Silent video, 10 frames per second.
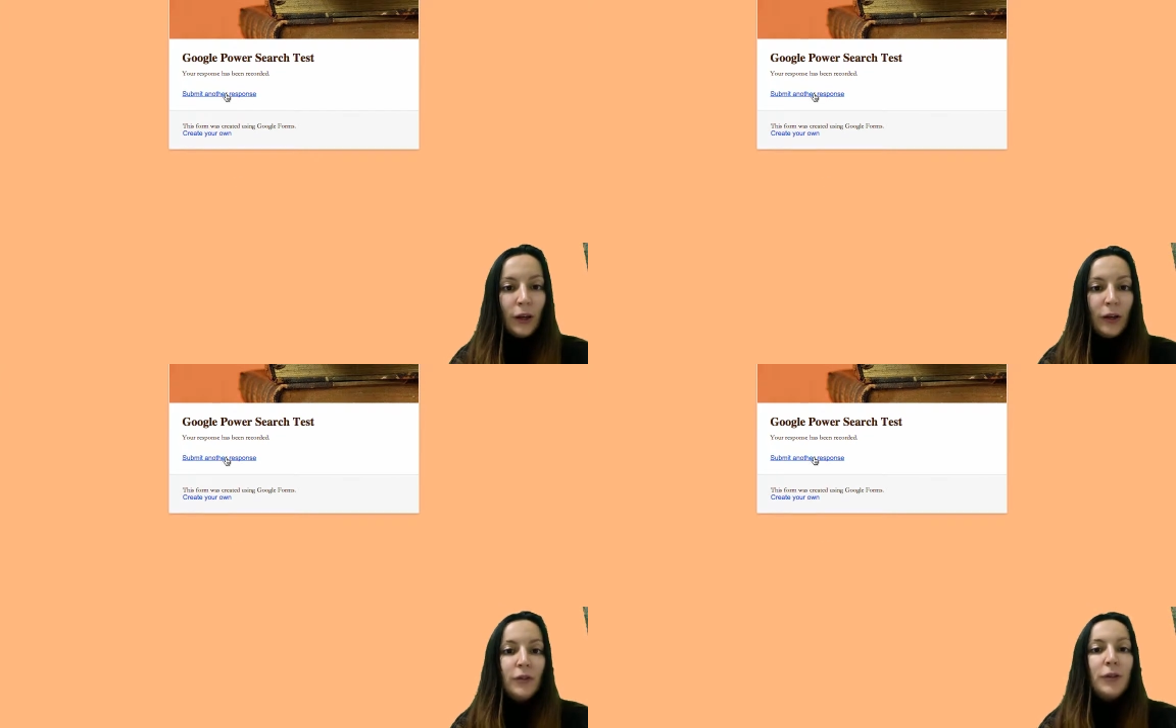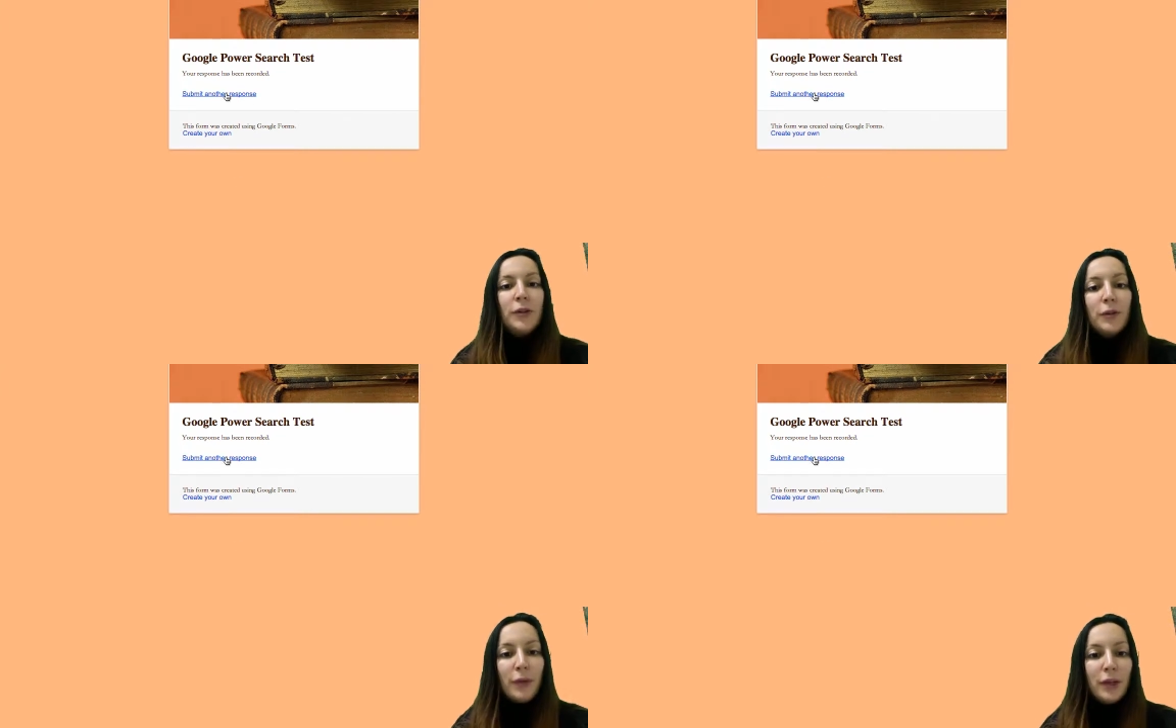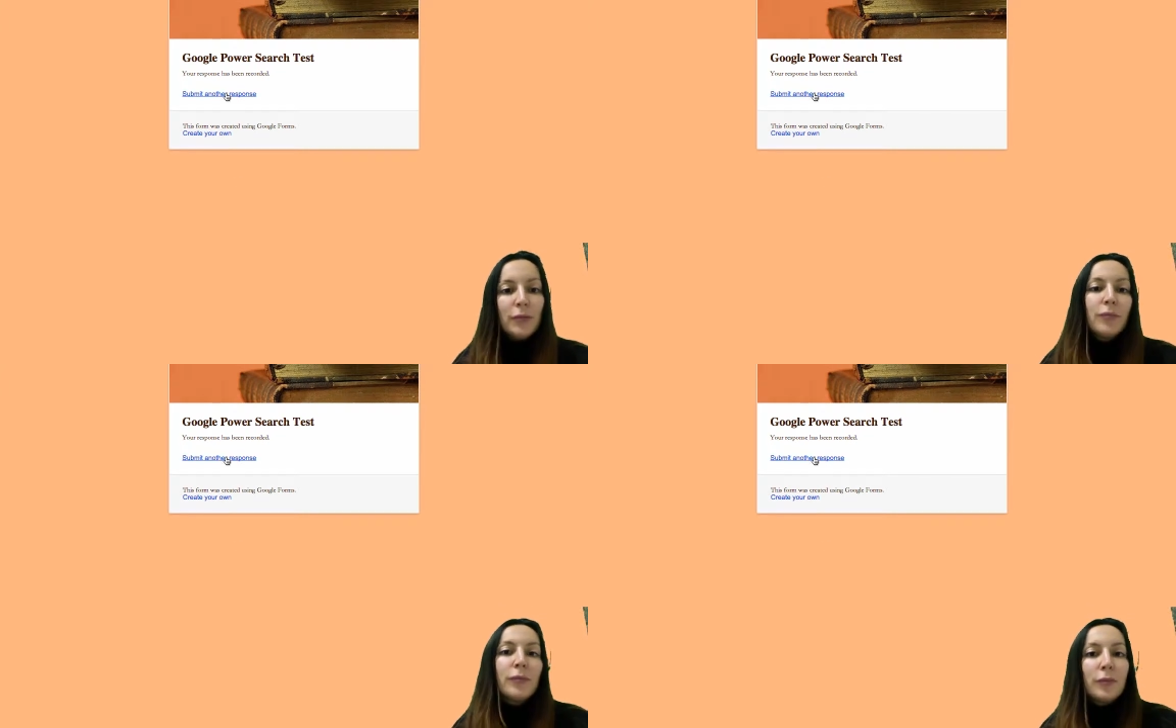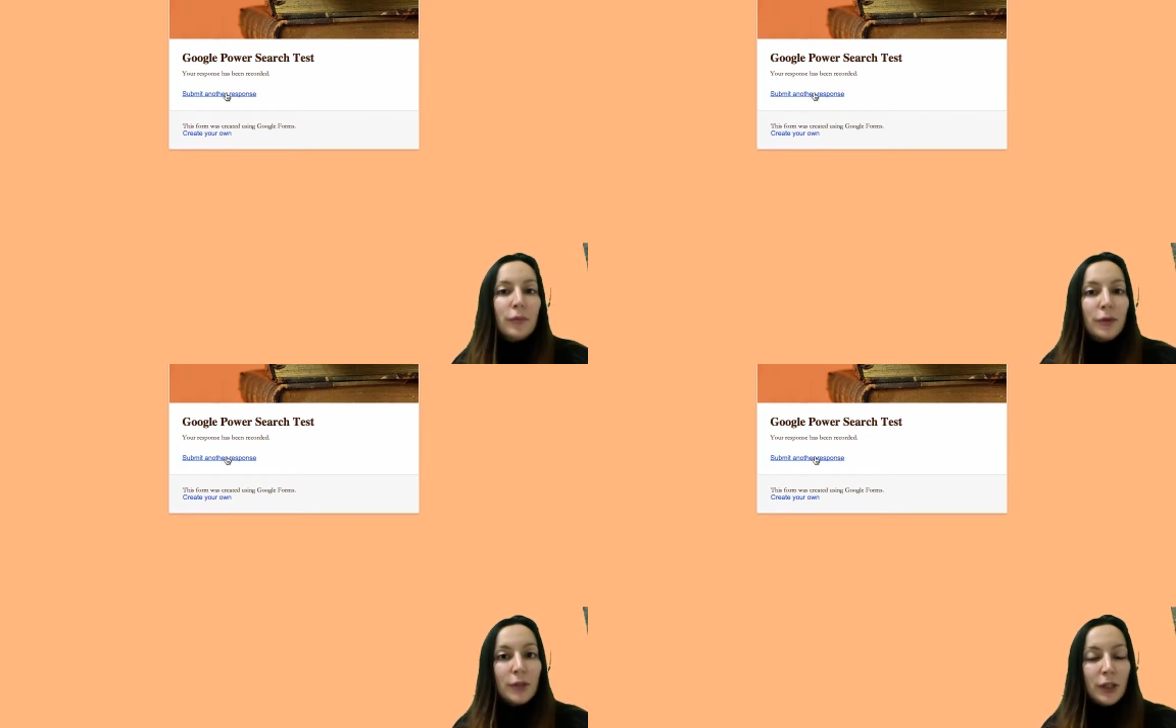After you submit,
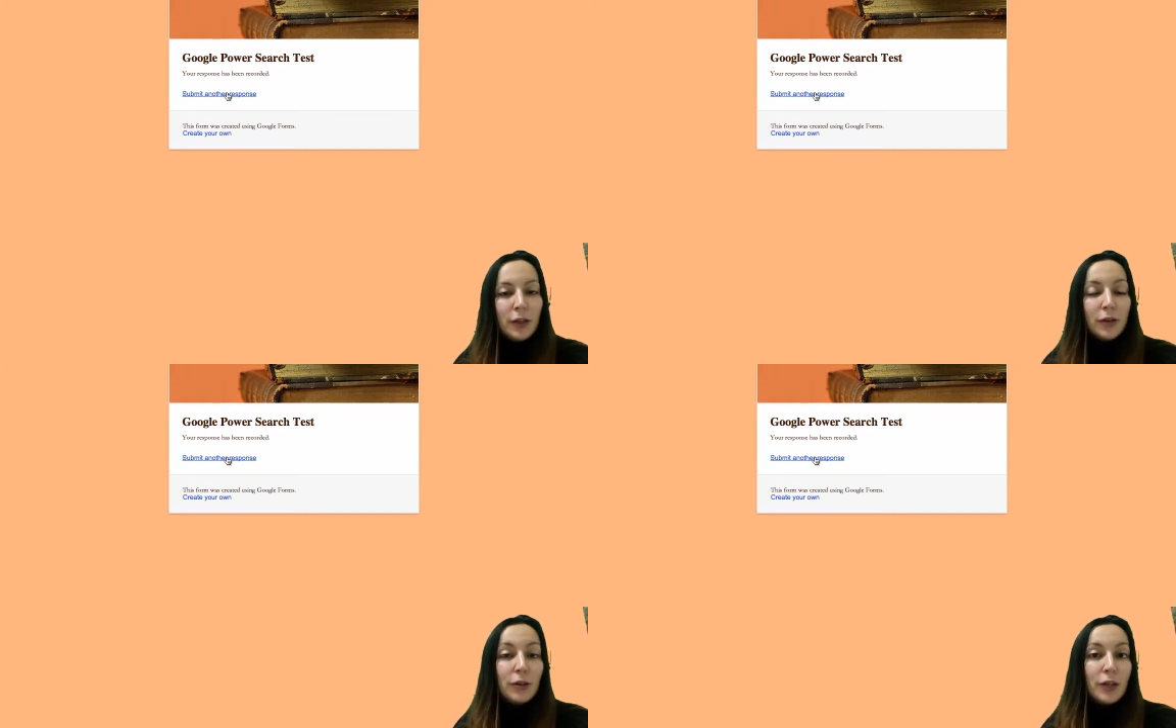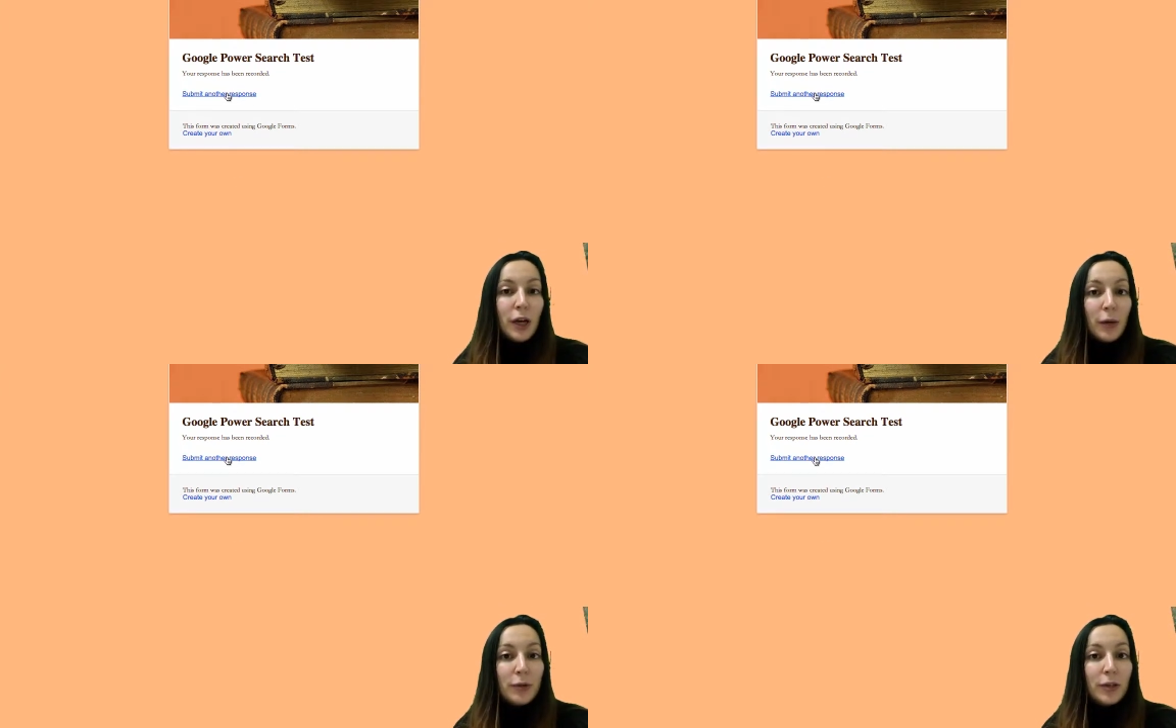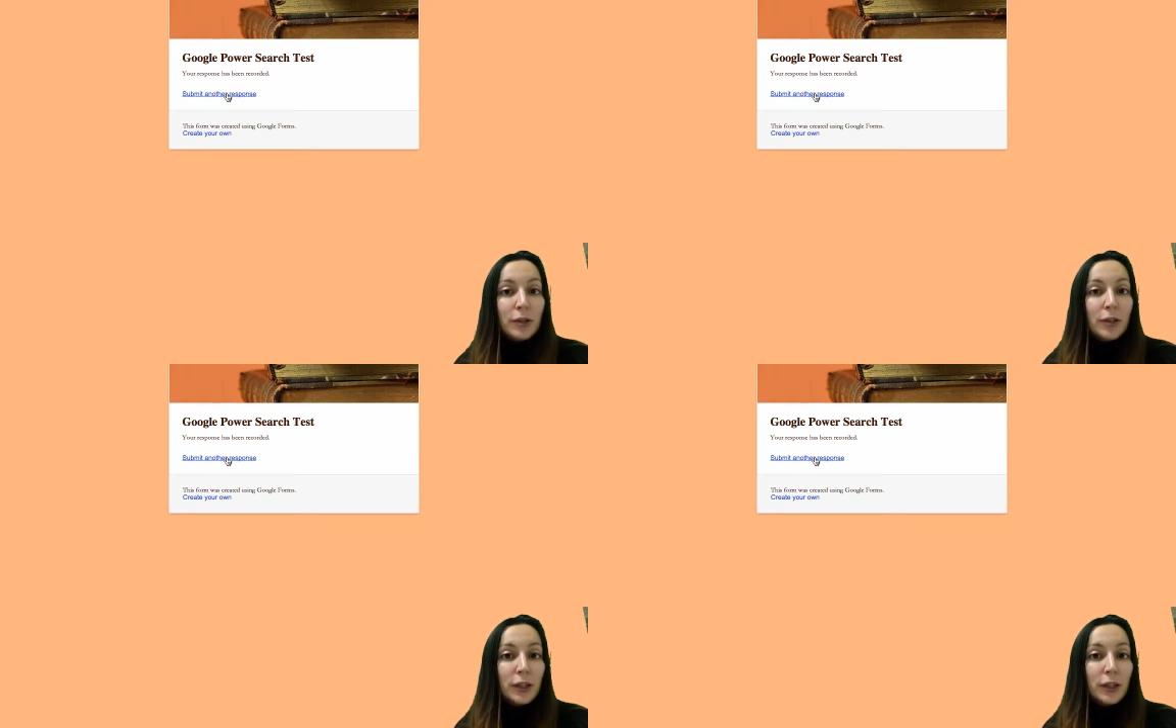you see here there's an option